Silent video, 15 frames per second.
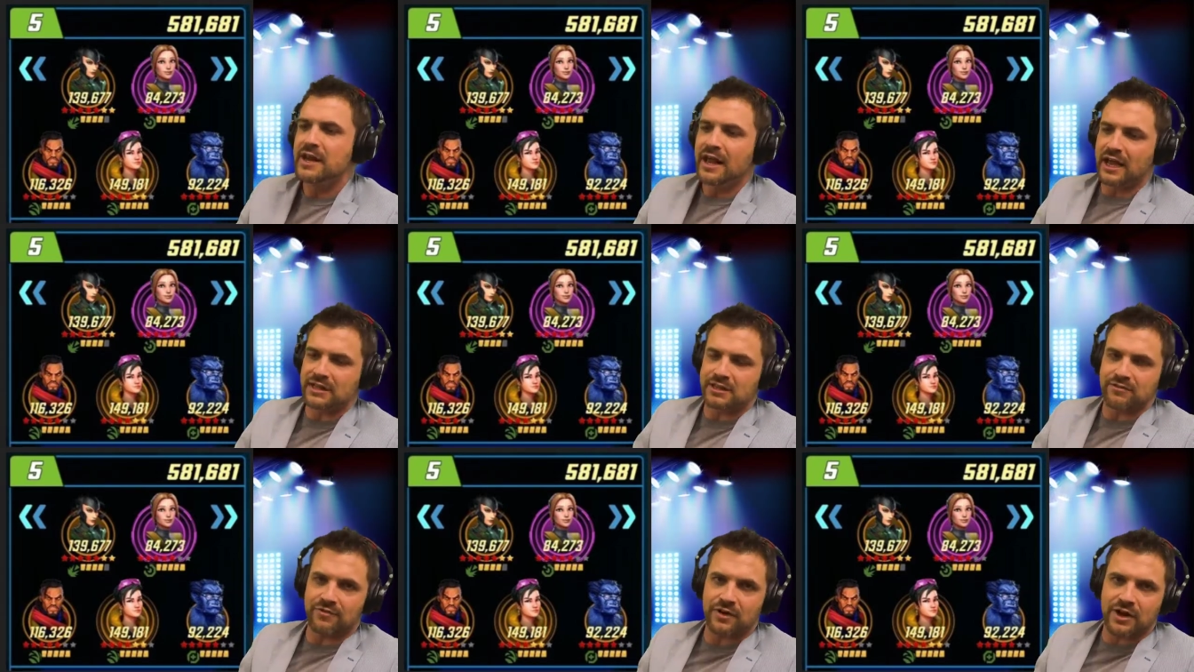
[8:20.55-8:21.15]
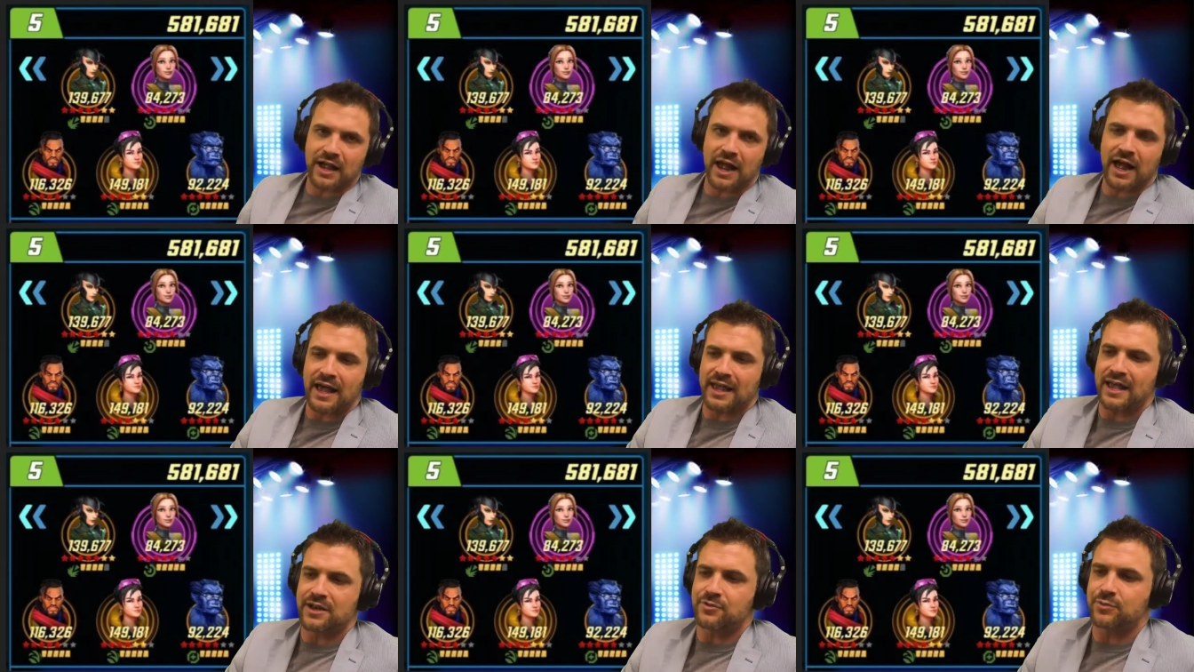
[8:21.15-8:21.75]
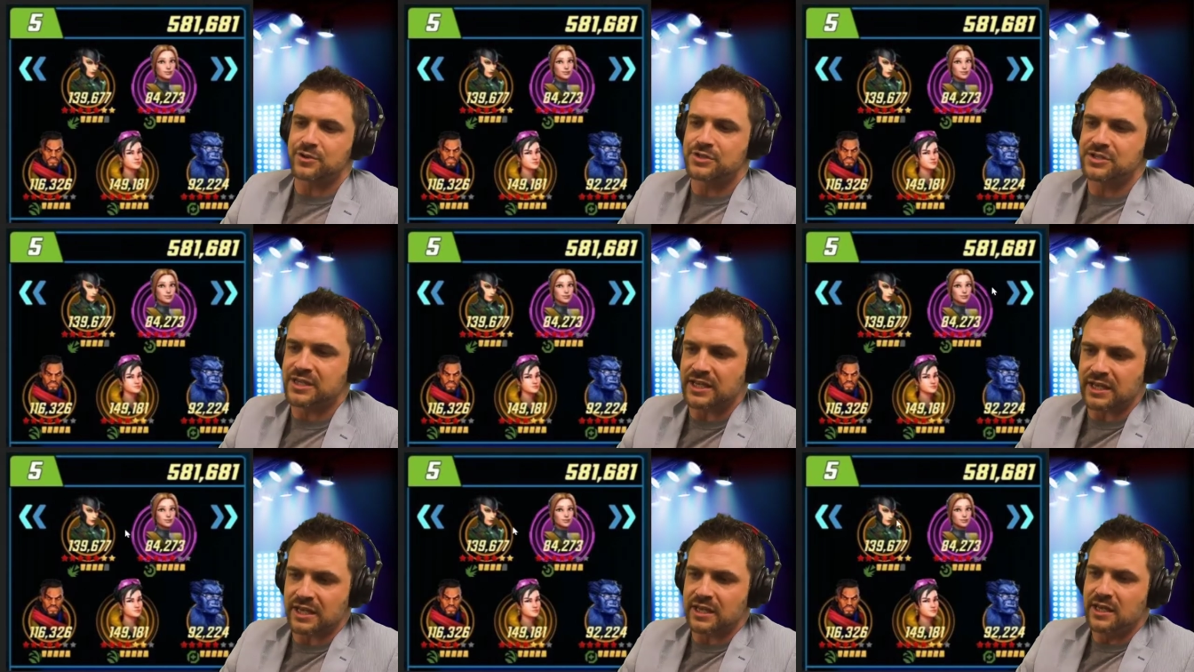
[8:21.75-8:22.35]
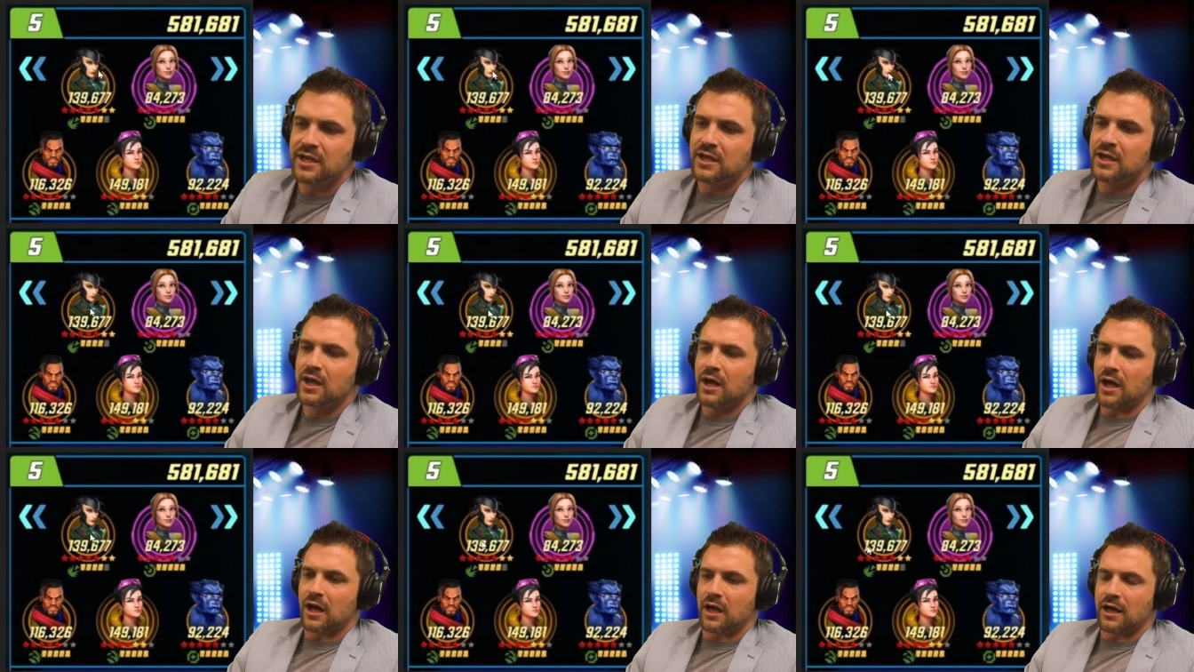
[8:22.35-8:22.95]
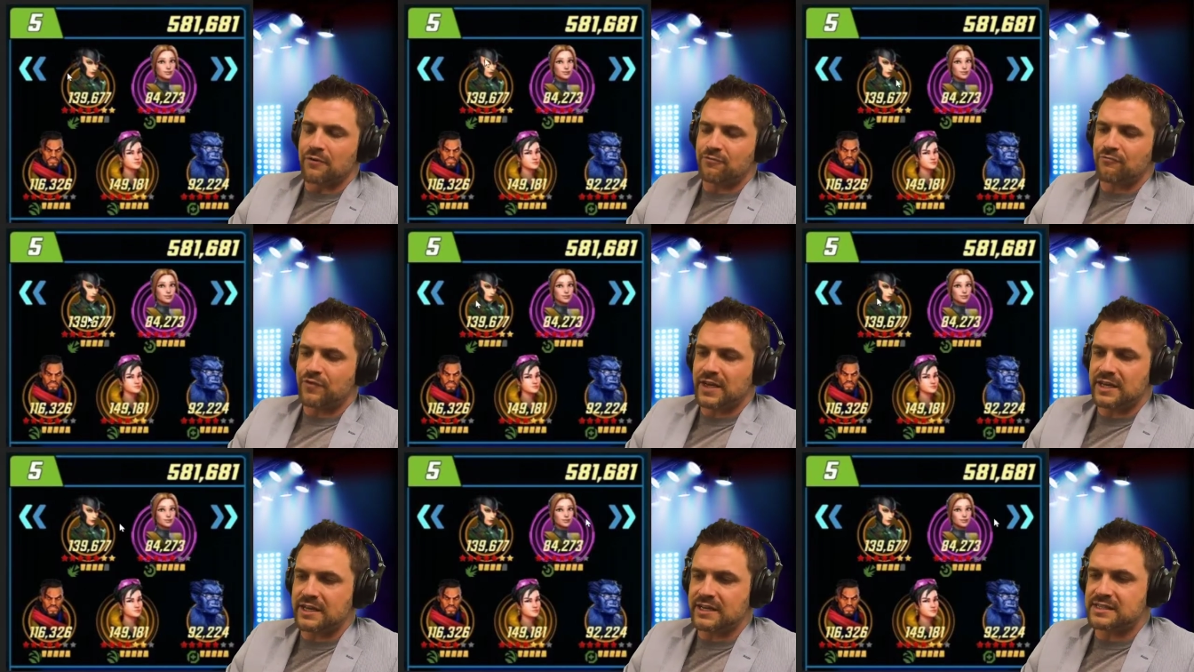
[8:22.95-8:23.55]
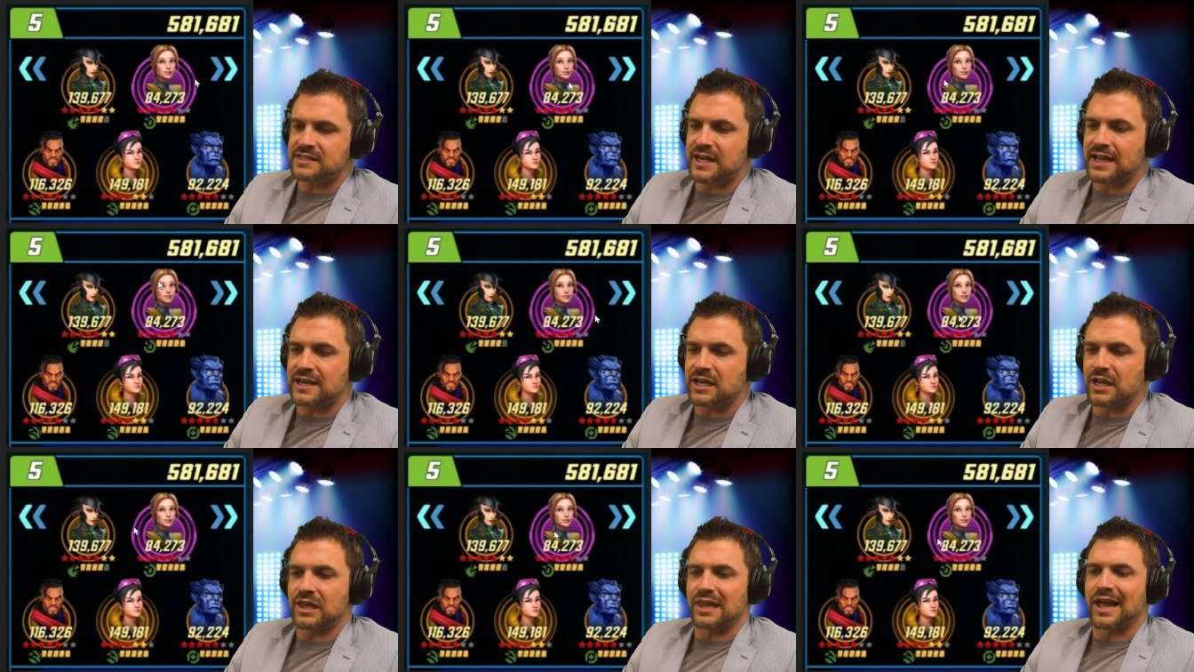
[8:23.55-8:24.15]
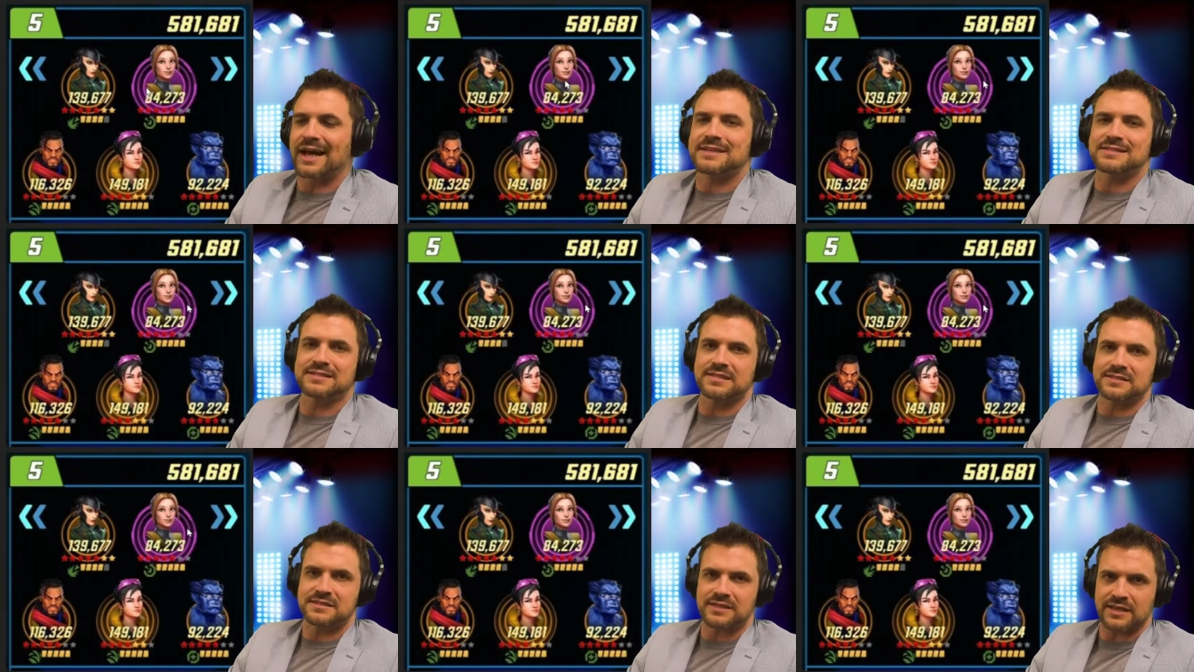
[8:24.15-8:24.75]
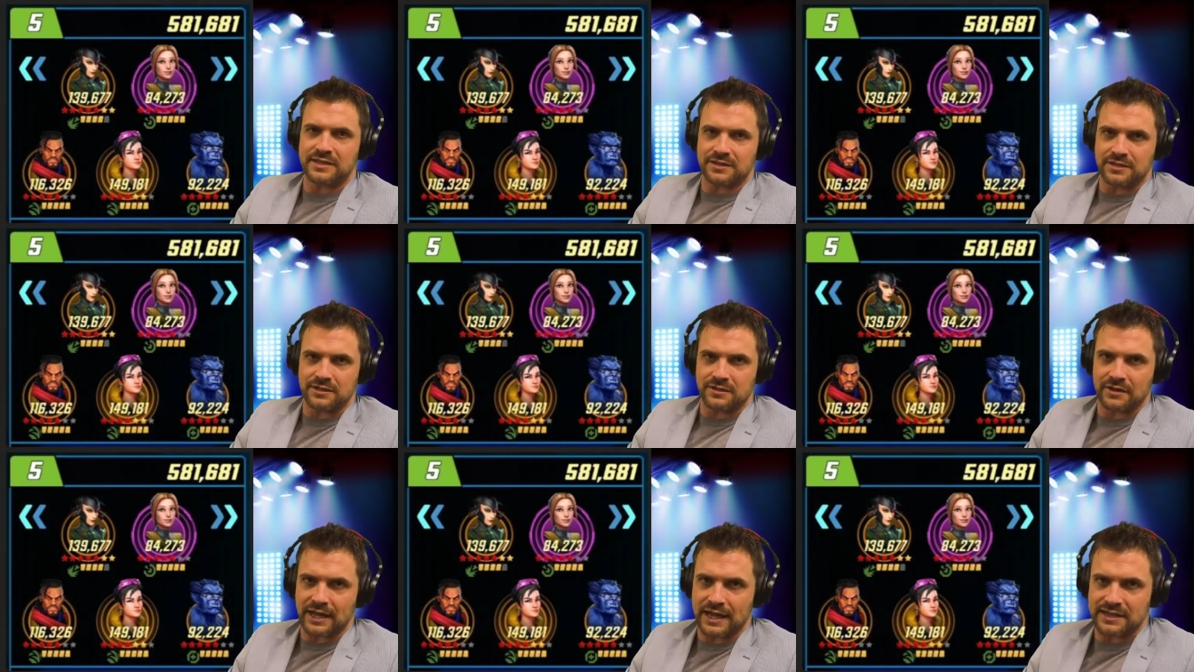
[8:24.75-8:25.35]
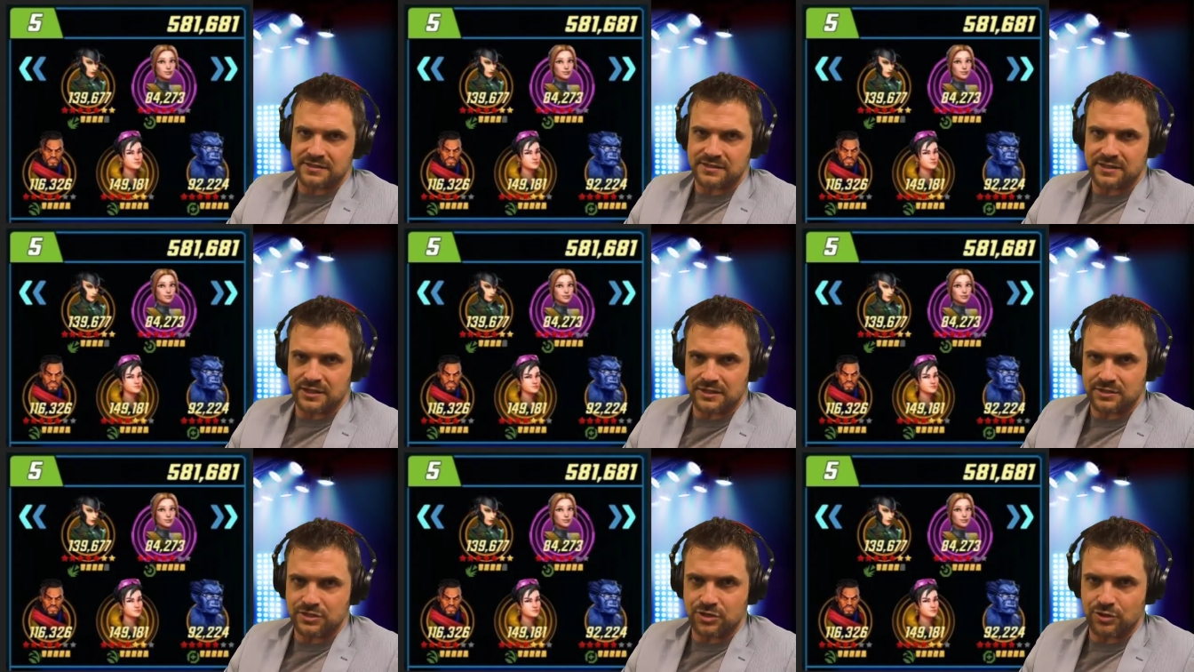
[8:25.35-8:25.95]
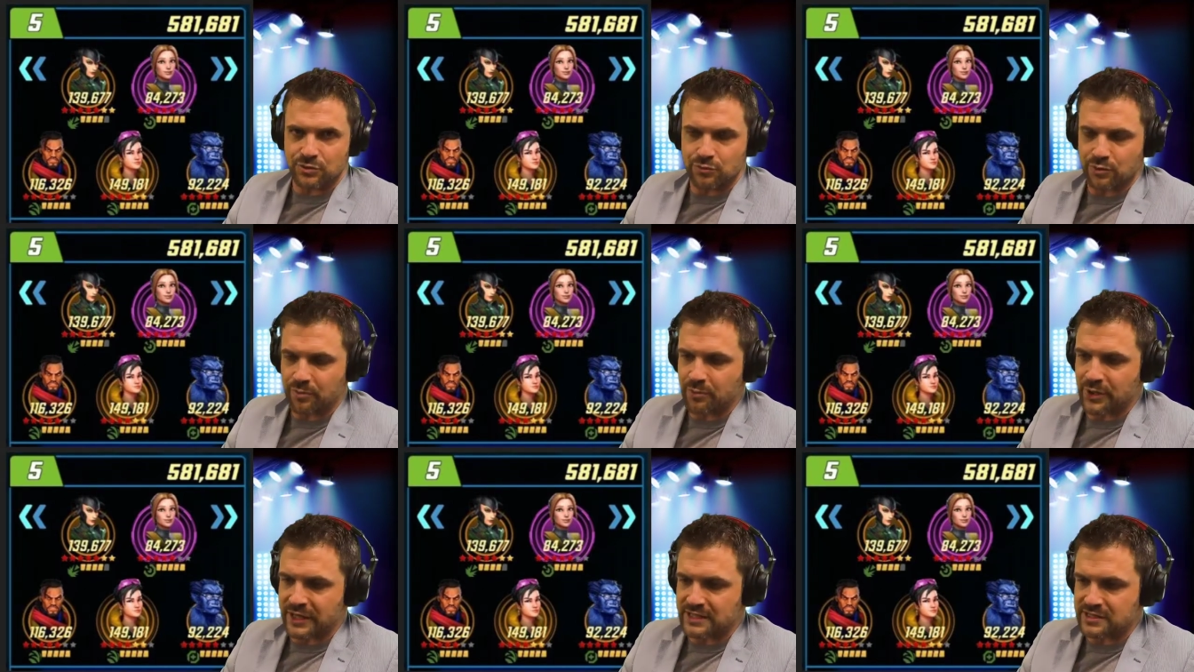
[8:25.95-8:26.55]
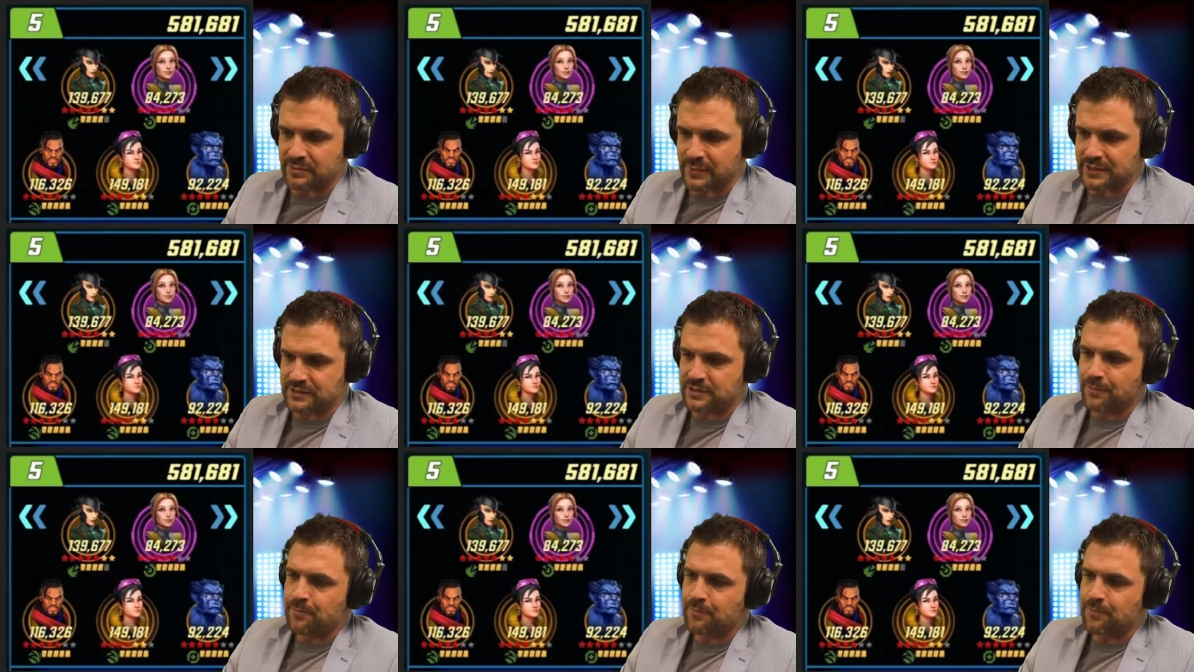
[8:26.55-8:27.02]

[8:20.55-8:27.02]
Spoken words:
At the very high end, we're seeing Phoenix and Colossus in here as the two replacements.